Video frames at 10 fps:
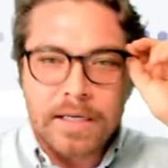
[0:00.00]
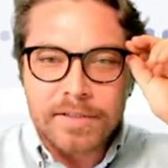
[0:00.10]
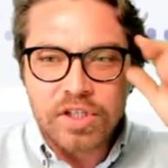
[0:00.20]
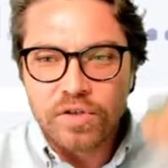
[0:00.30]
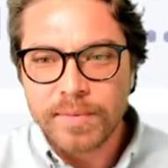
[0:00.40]

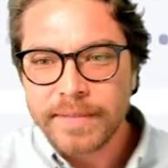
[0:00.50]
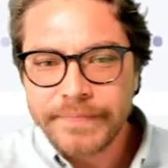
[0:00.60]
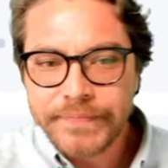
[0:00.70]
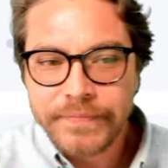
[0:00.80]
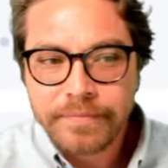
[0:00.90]
Excuse me.
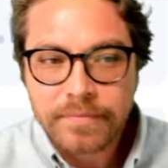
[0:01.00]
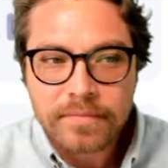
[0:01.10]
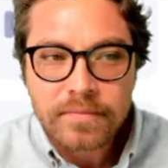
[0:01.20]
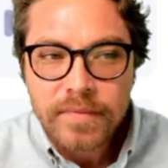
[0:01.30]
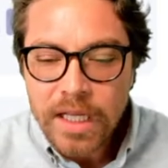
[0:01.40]

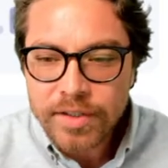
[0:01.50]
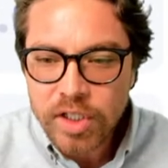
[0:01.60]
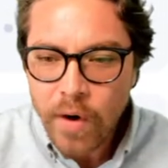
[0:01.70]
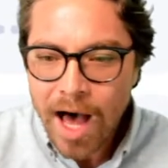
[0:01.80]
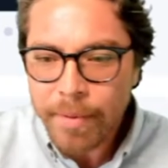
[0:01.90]

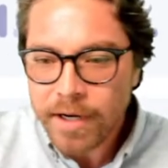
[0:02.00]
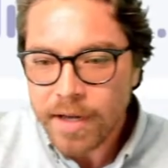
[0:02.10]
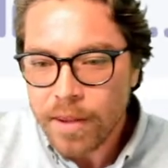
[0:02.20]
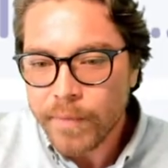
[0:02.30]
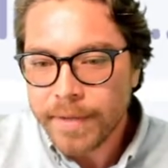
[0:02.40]
So, how about
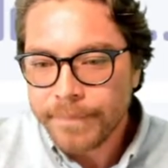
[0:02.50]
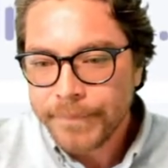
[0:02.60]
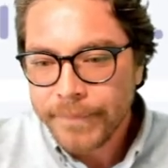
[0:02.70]
another one?